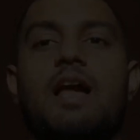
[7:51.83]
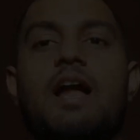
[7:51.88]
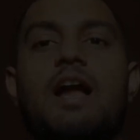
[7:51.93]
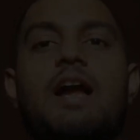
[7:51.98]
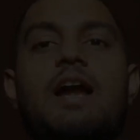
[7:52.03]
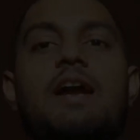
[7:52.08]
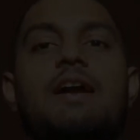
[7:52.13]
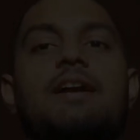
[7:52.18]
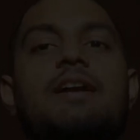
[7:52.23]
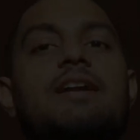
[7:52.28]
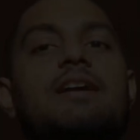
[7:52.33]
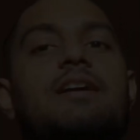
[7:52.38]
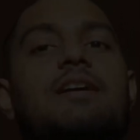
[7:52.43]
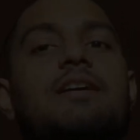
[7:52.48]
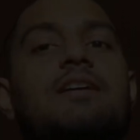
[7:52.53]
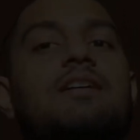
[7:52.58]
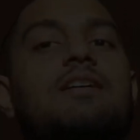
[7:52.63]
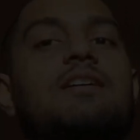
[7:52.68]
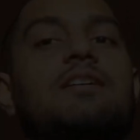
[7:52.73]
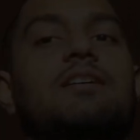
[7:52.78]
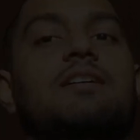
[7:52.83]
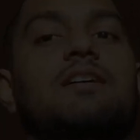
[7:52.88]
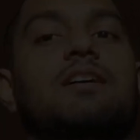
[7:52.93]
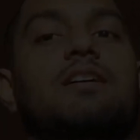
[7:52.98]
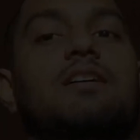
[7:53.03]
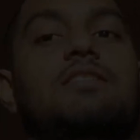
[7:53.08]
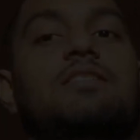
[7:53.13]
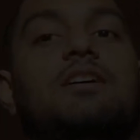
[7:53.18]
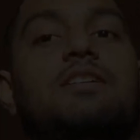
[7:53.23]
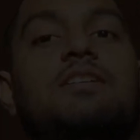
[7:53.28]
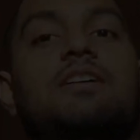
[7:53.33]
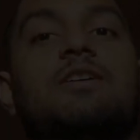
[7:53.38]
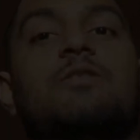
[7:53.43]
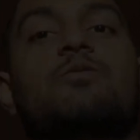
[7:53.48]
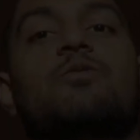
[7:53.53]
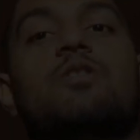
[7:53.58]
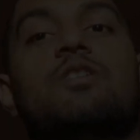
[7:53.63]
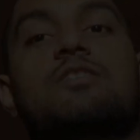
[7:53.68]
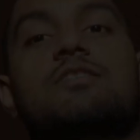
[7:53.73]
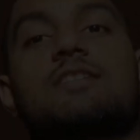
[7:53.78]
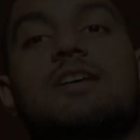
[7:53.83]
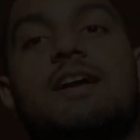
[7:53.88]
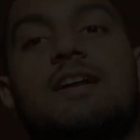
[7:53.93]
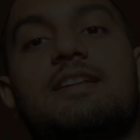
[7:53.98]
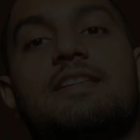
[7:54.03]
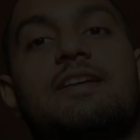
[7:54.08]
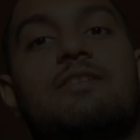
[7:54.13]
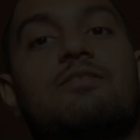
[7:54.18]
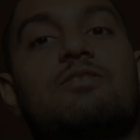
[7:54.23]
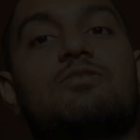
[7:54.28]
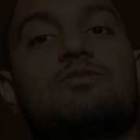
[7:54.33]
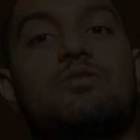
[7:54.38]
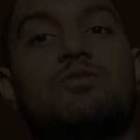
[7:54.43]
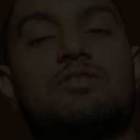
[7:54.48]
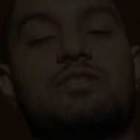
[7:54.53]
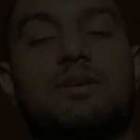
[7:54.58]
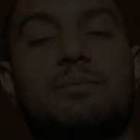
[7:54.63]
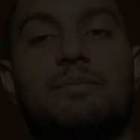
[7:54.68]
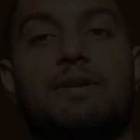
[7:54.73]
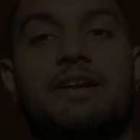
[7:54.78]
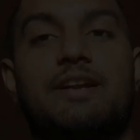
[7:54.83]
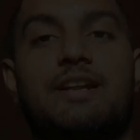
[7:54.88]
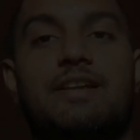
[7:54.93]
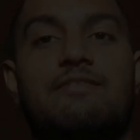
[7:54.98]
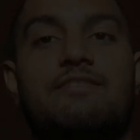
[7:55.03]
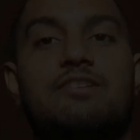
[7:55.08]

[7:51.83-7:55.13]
And the other was that there was no symmetry,